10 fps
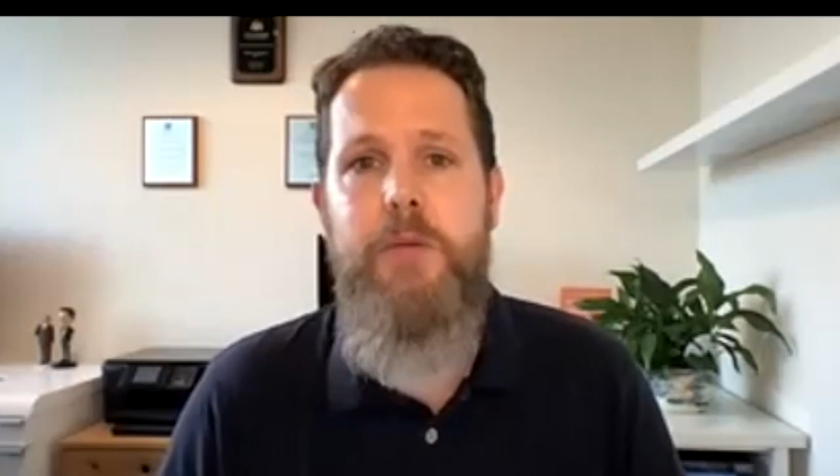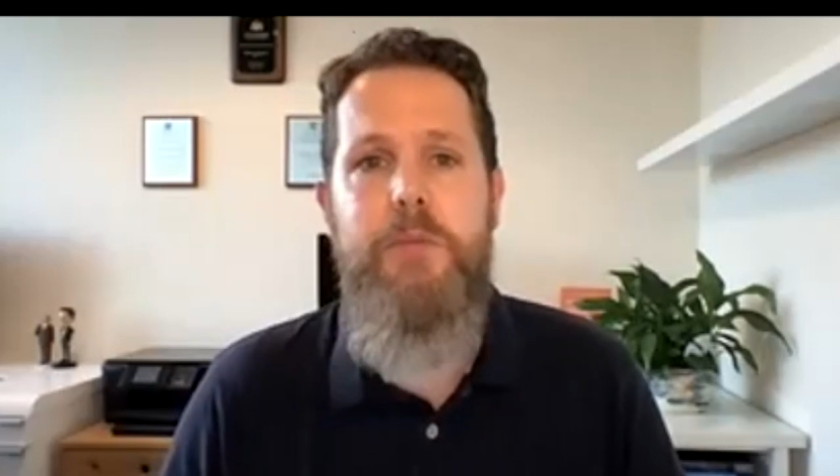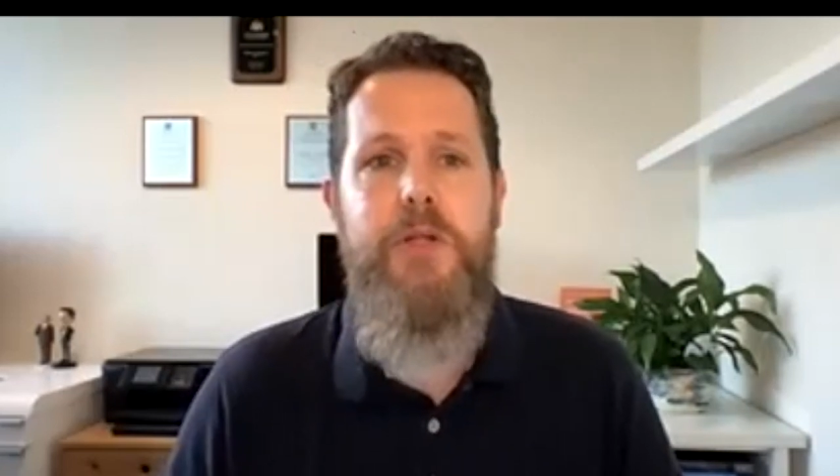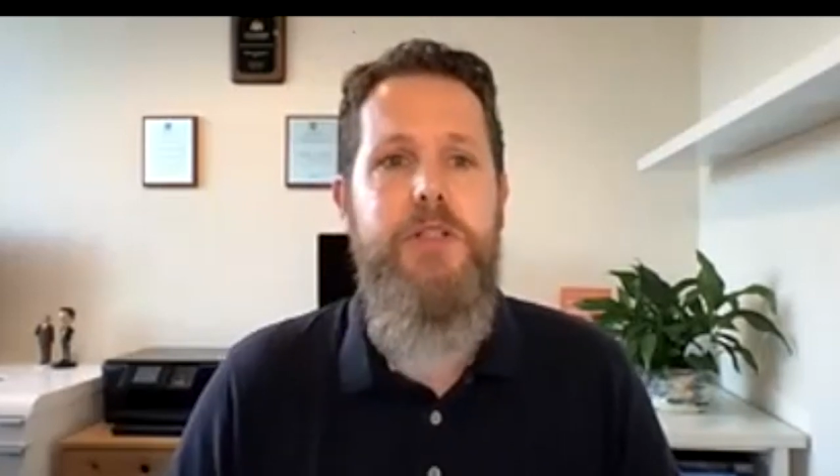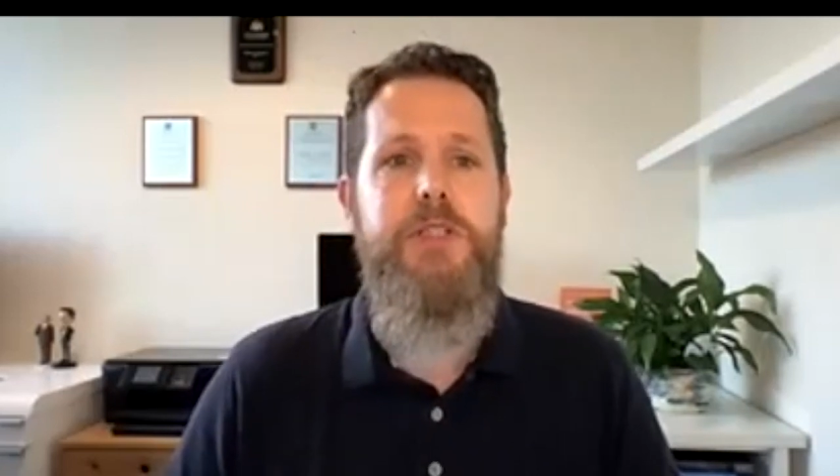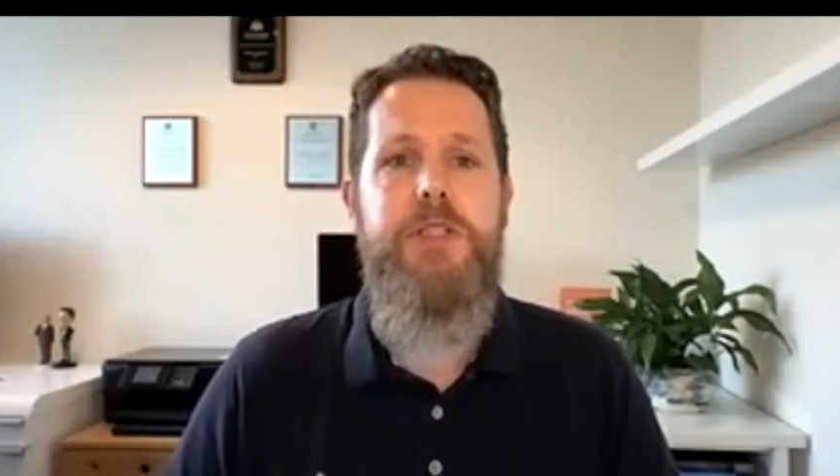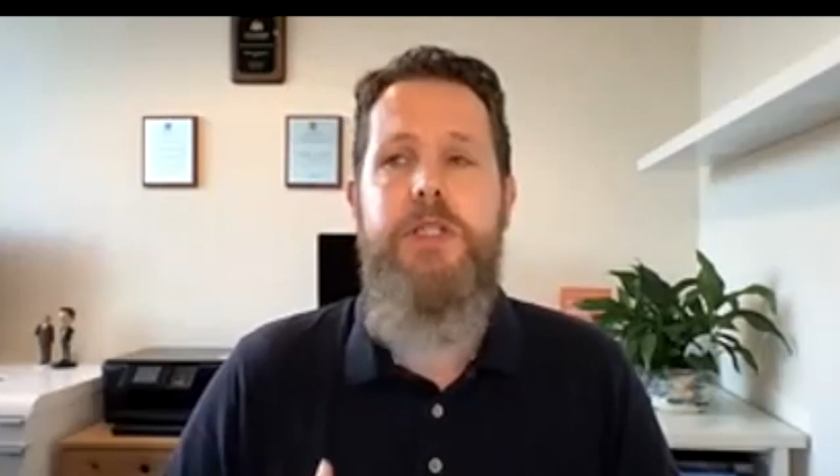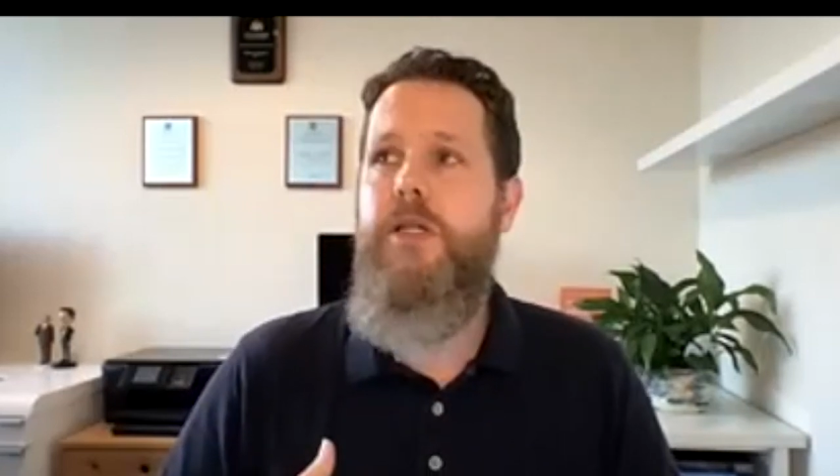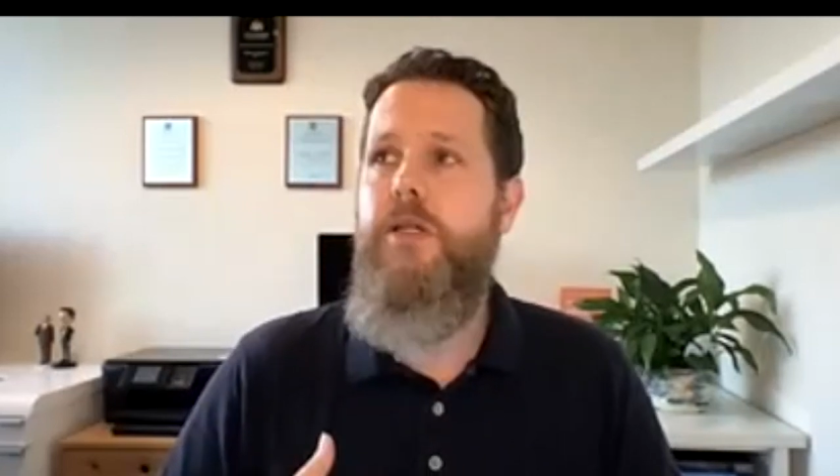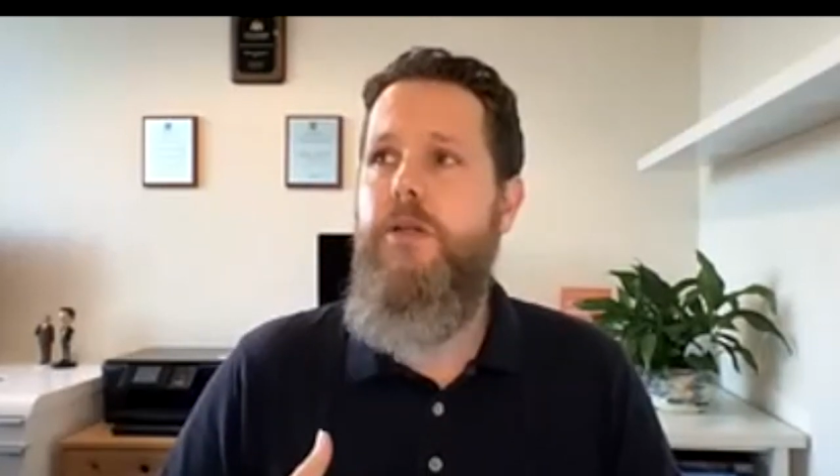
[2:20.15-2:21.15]
because
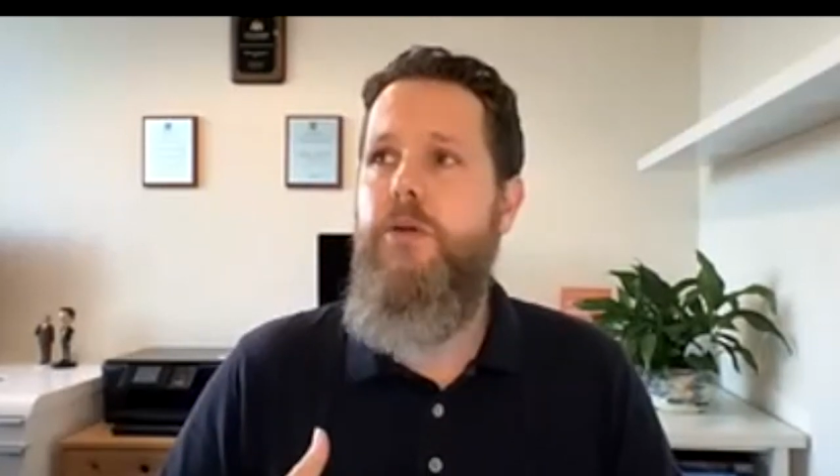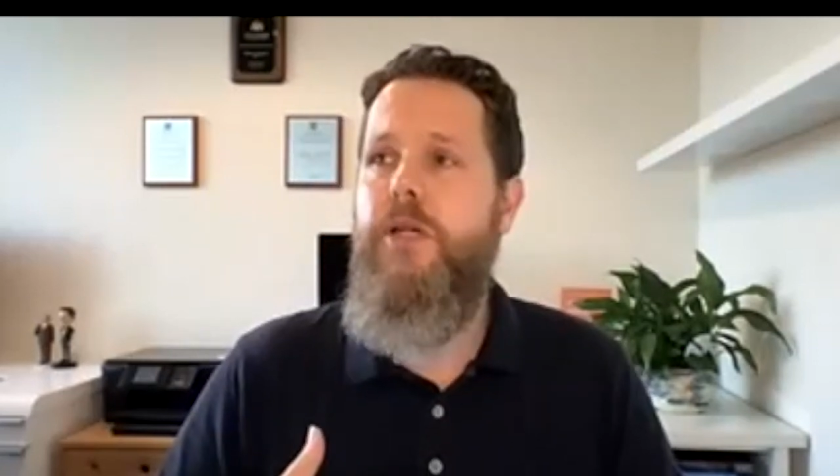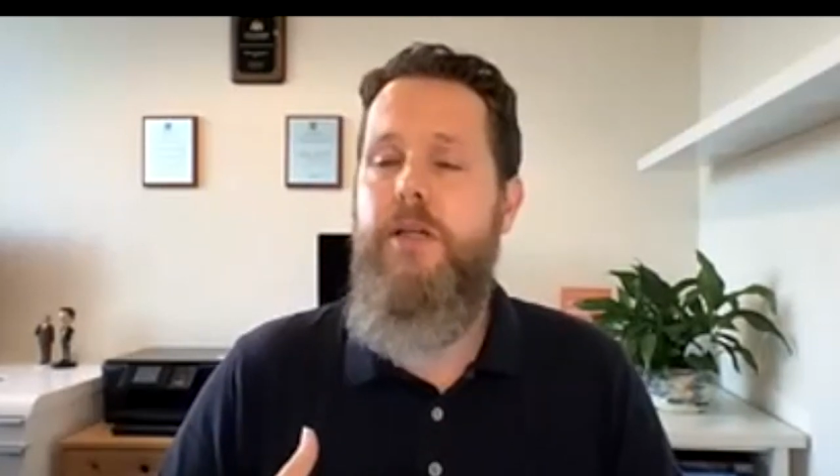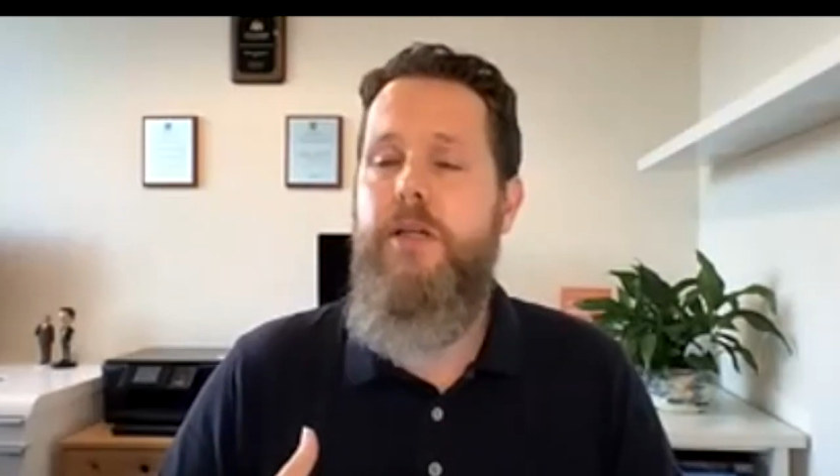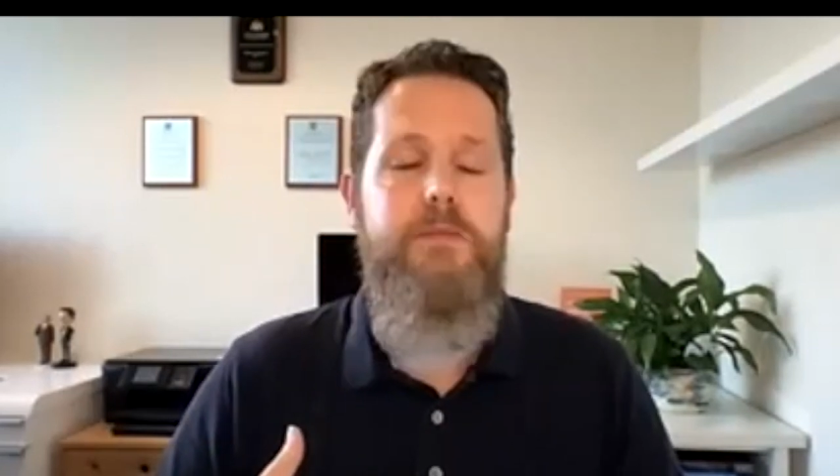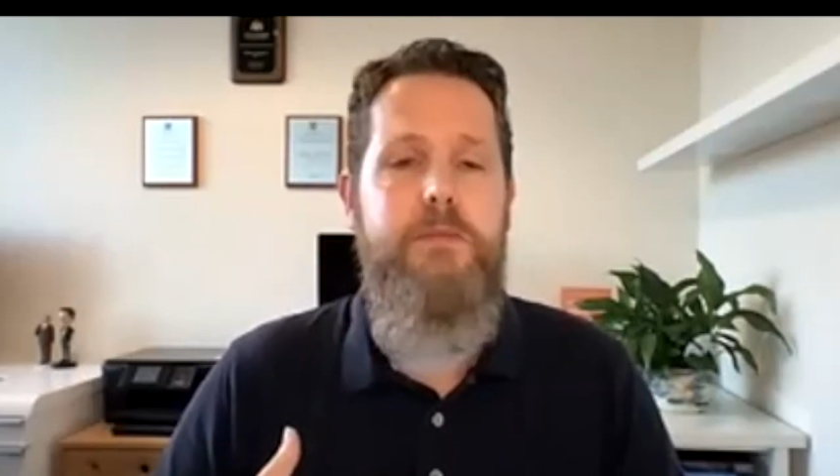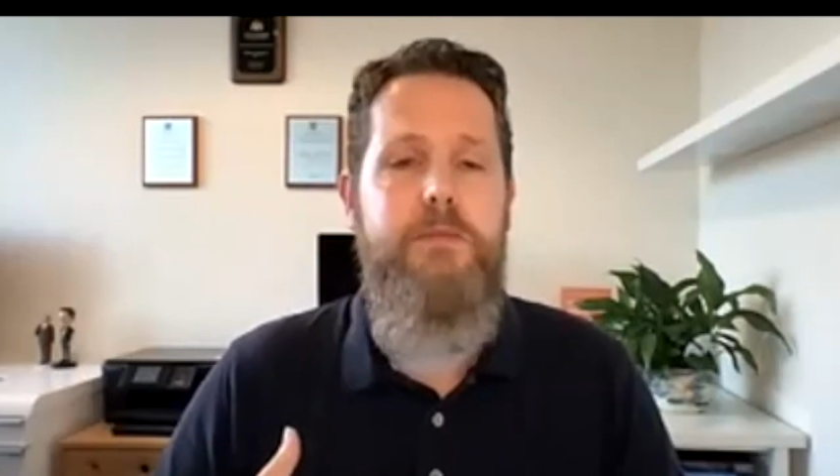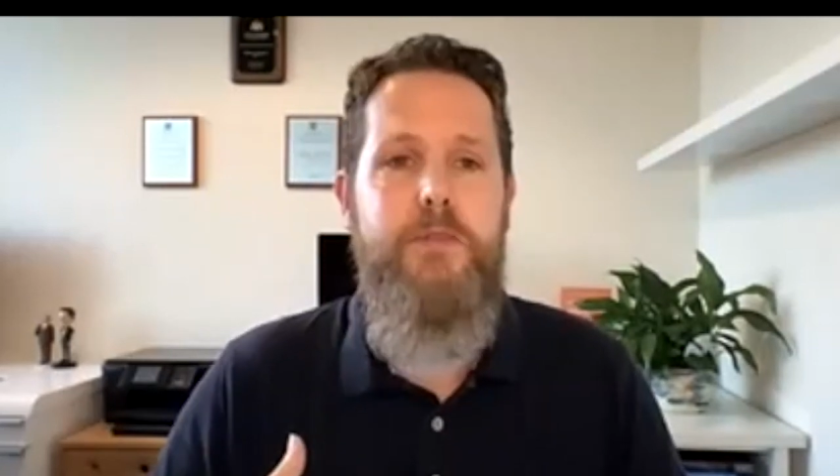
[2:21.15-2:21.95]
you can